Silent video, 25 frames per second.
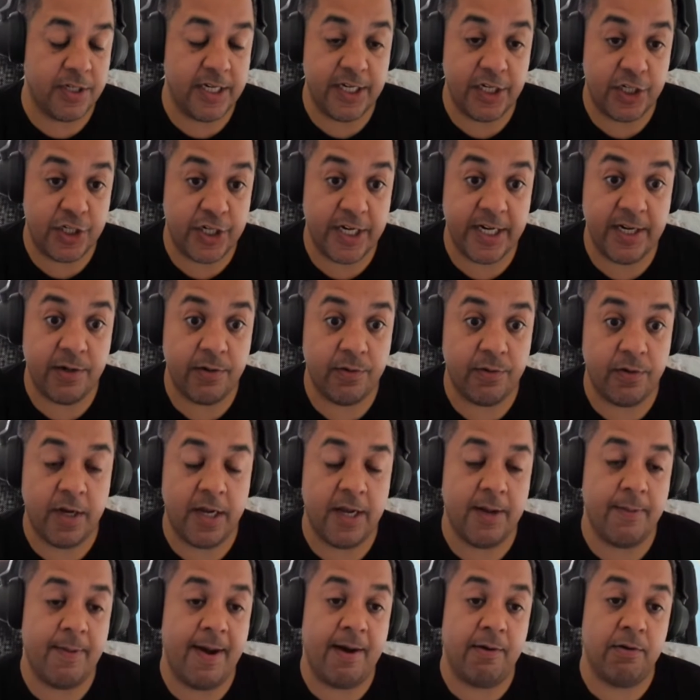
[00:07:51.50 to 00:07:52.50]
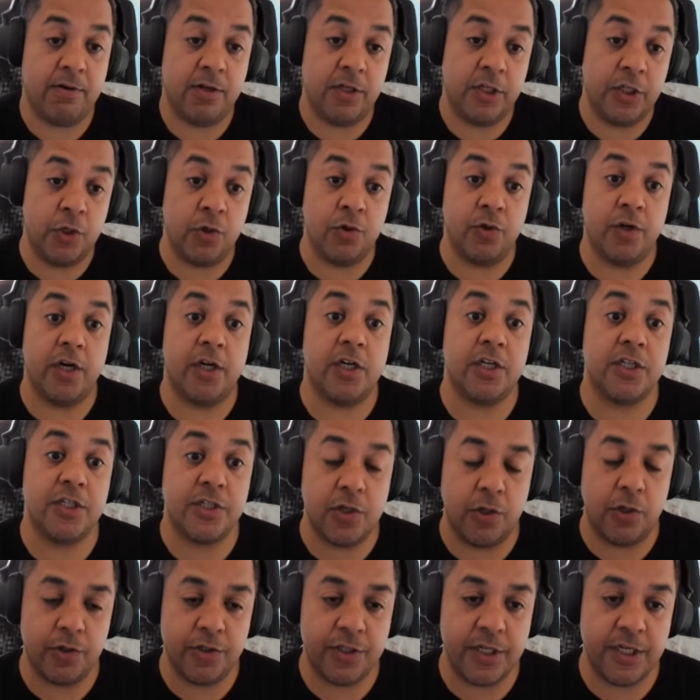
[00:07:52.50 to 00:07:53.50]
teaching our younger
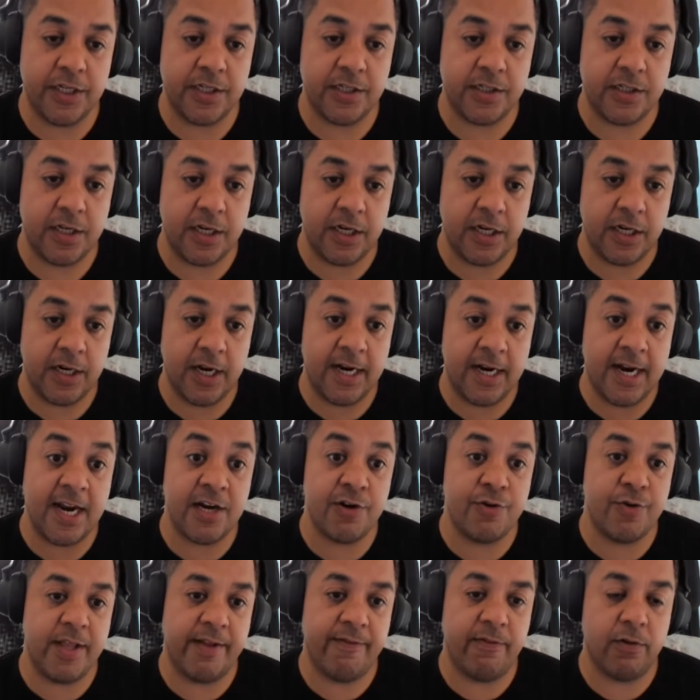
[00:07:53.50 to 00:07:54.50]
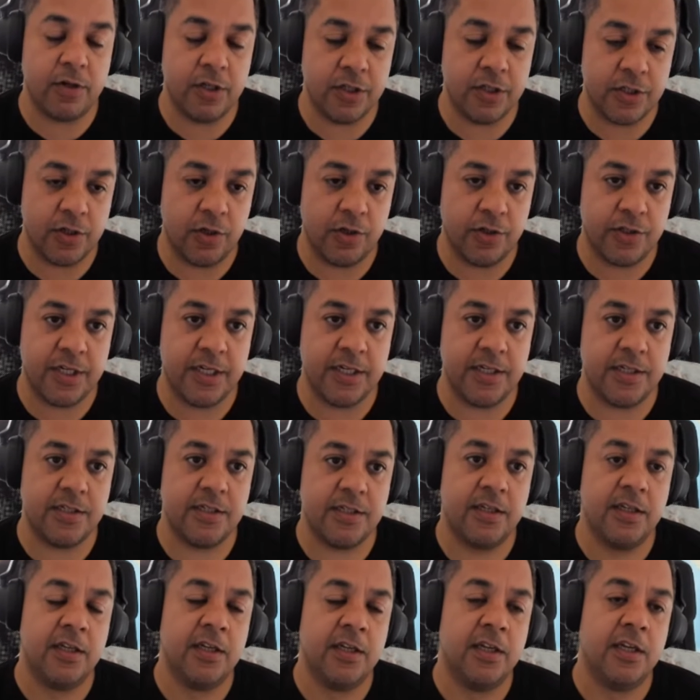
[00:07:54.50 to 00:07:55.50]
consultants and entry-level
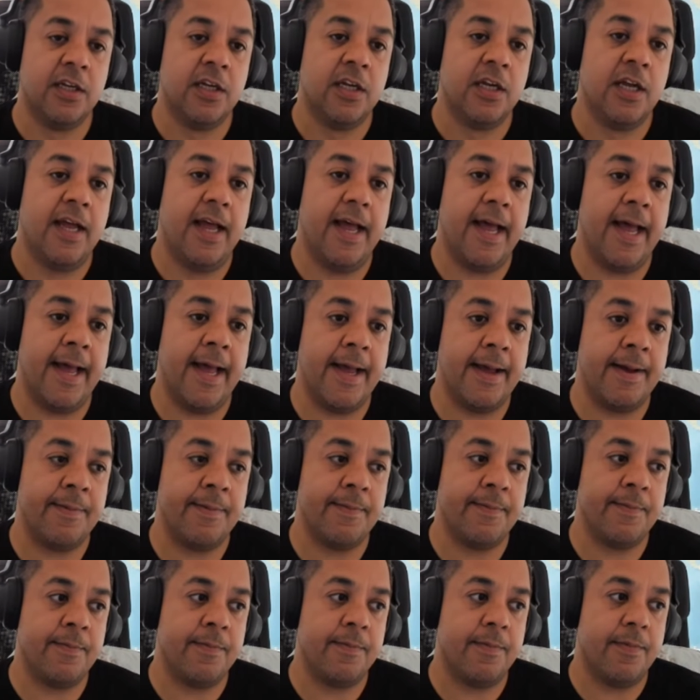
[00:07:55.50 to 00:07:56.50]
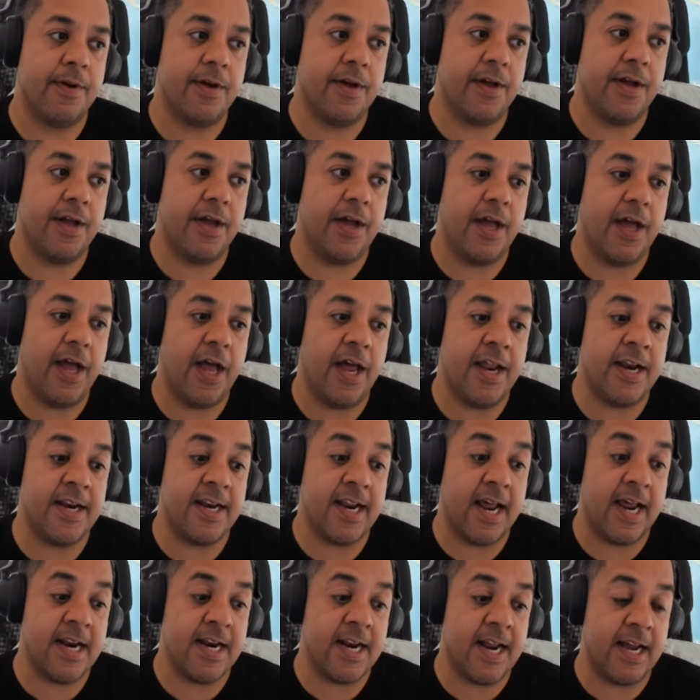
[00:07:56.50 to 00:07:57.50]
consultants, and
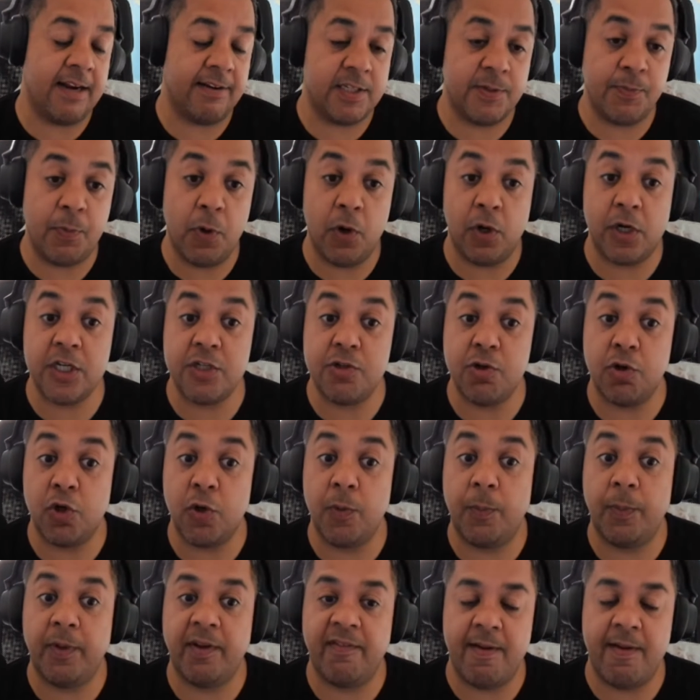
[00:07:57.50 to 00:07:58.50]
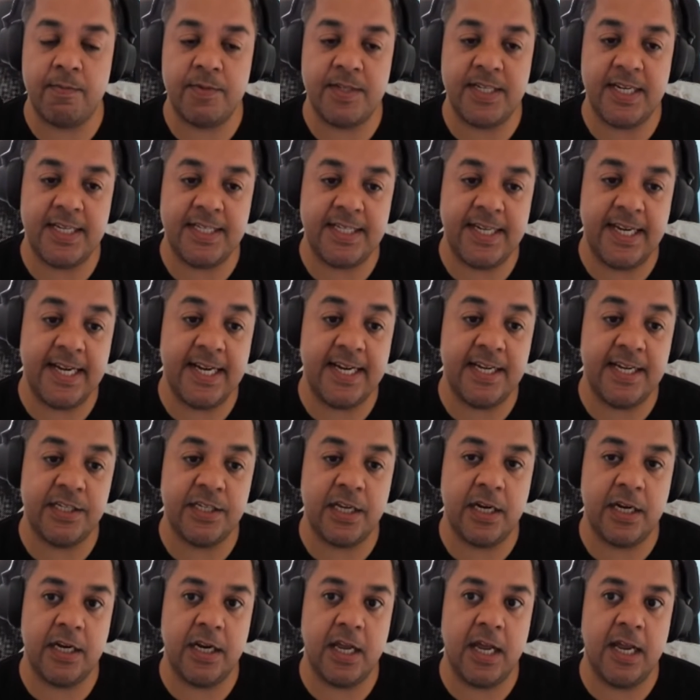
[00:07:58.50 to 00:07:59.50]
I'd spoken to a couple of
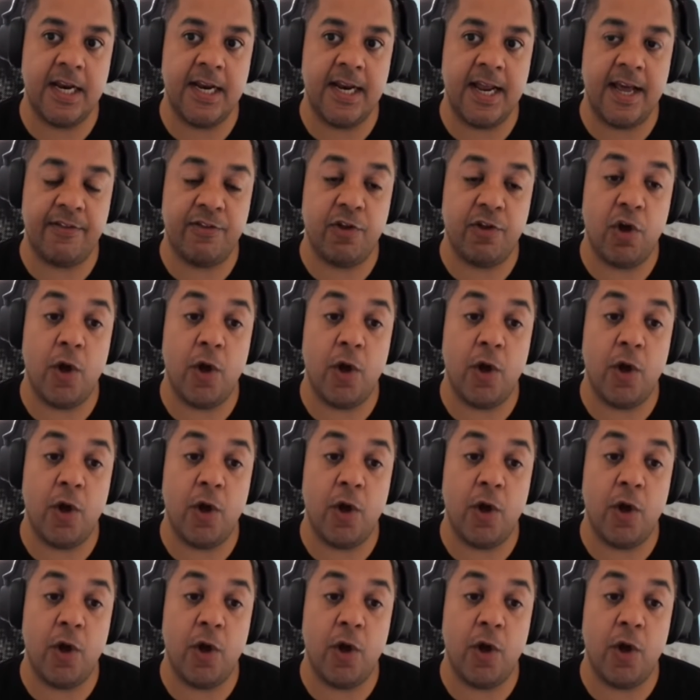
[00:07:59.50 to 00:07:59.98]
MCTs and I